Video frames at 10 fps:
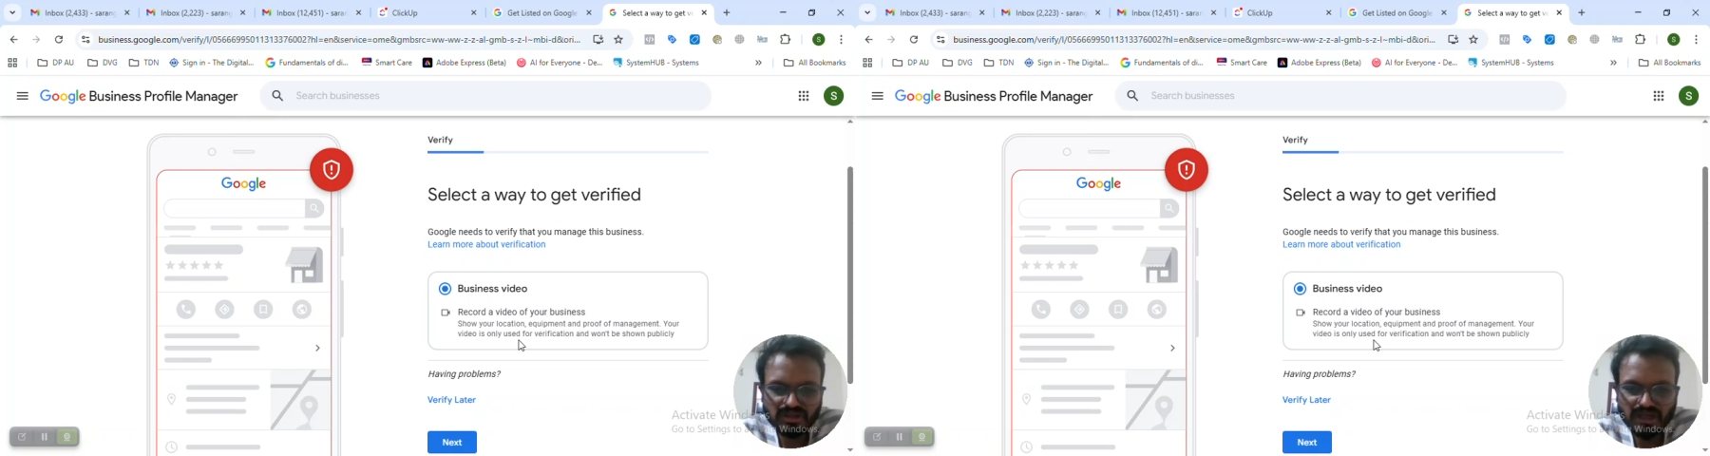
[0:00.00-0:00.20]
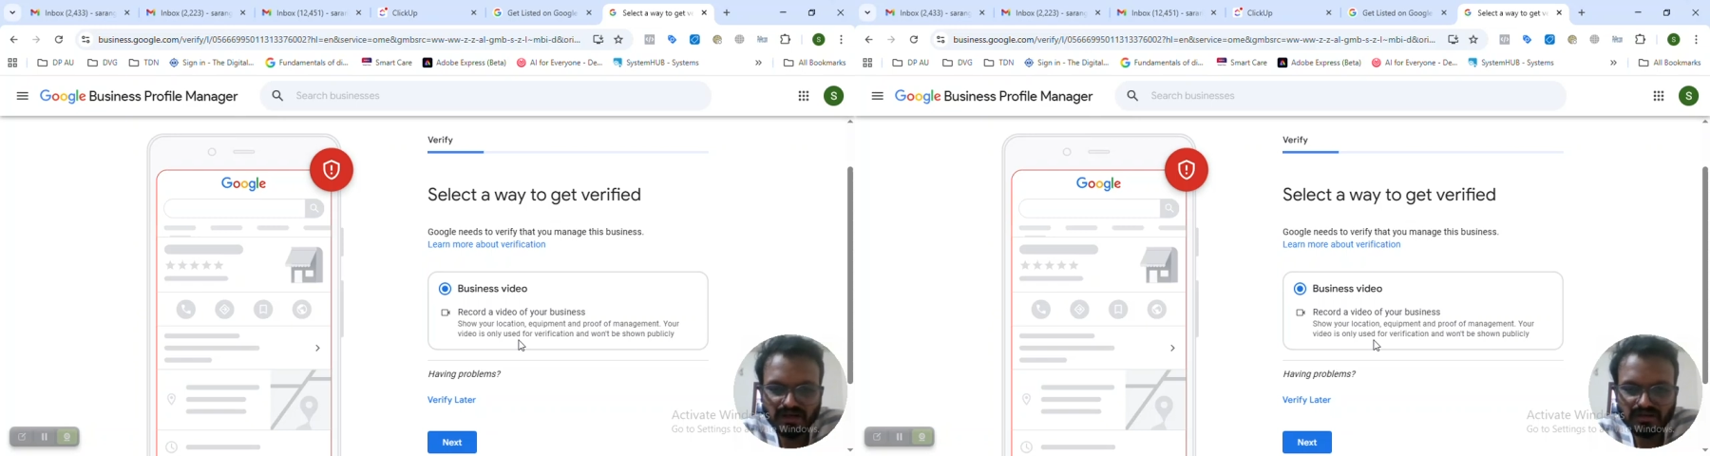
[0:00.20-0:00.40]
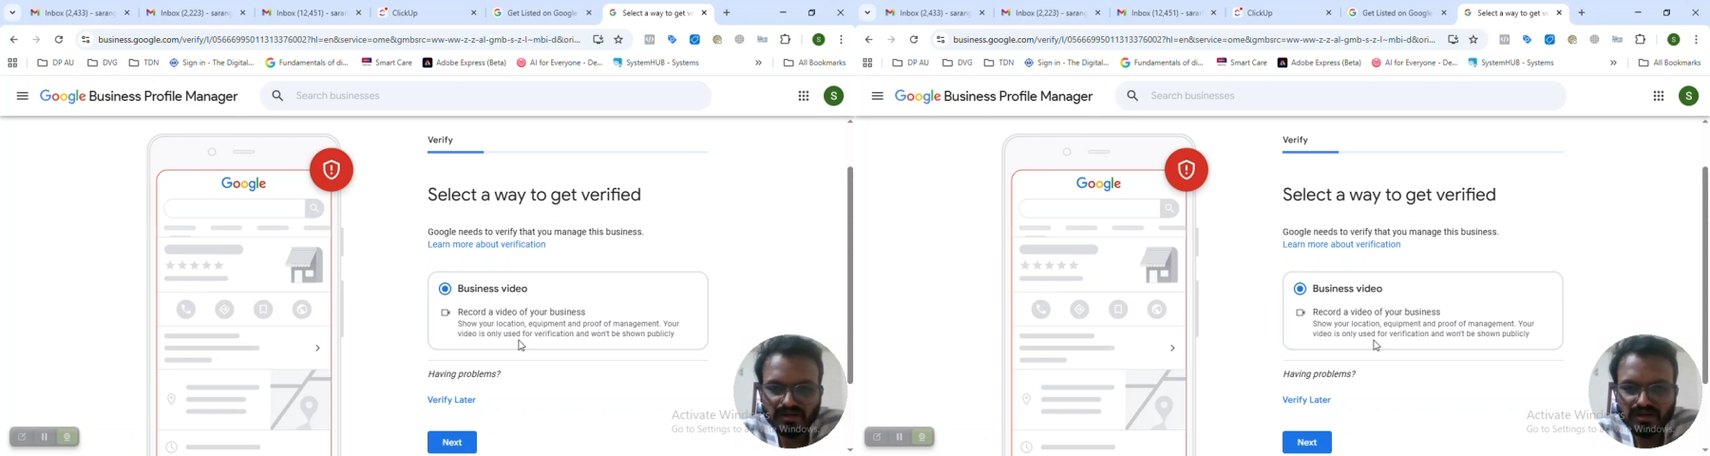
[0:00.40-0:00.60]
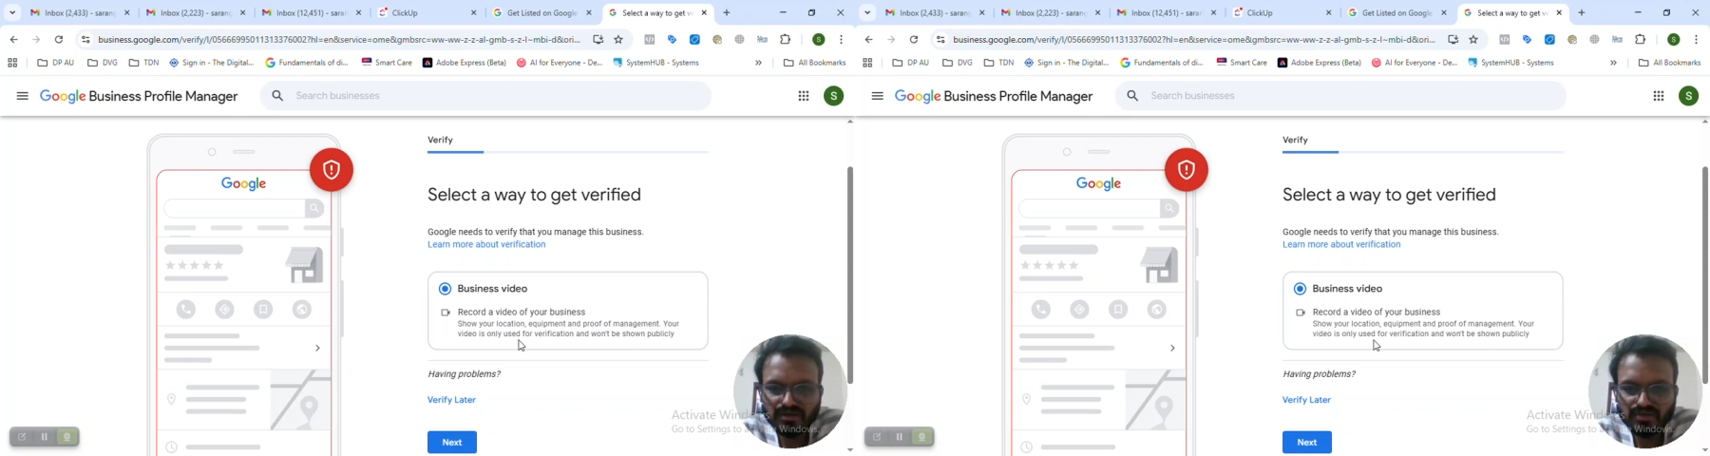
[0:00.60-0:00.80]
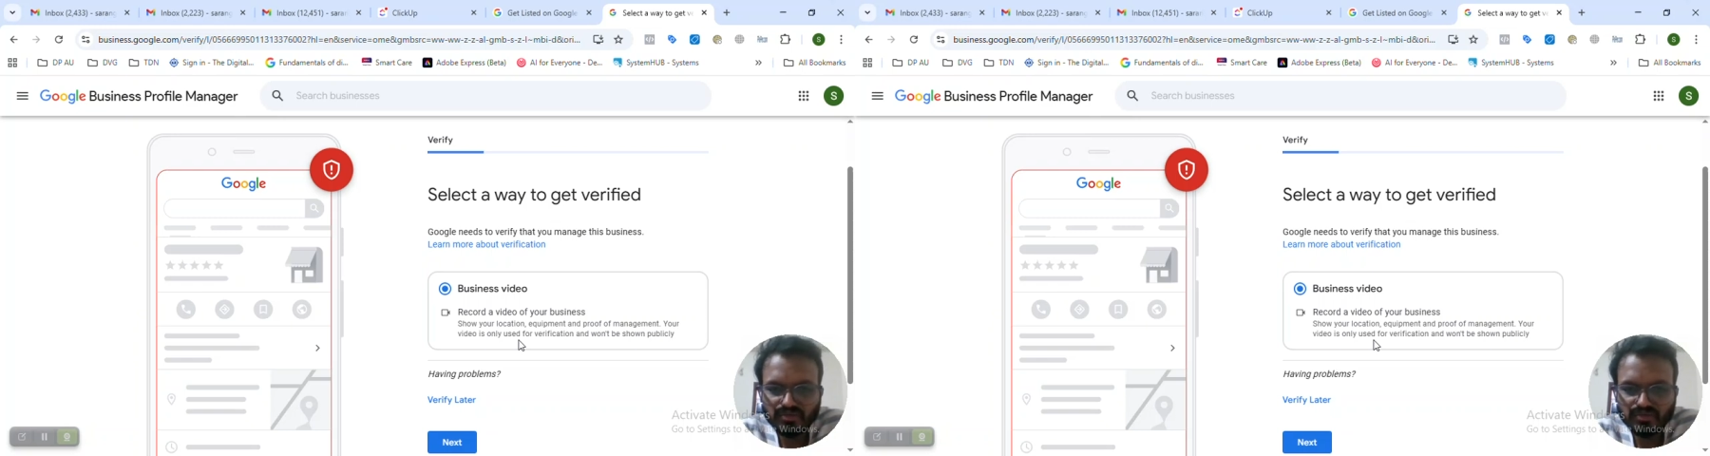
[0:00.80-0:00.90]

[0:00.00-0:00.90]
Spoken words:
to verify